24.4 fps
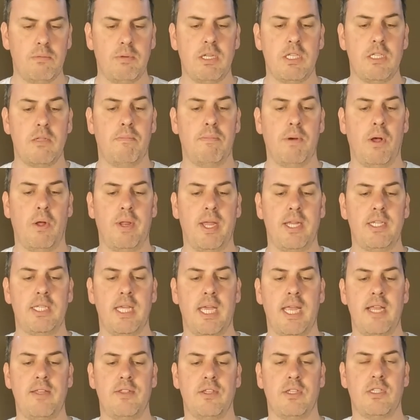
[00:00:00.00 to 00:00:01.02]
because the bolt heads
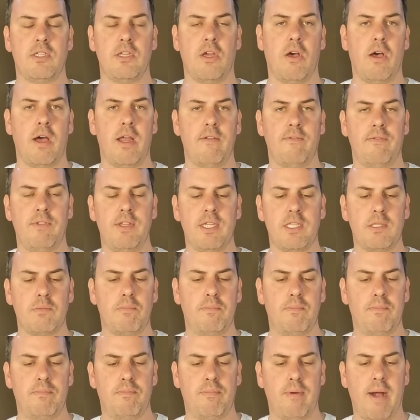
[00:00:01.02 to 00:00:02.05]
are either side of this
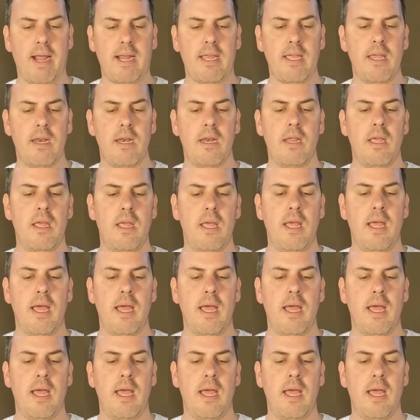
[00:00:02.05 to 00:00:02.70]
bracket,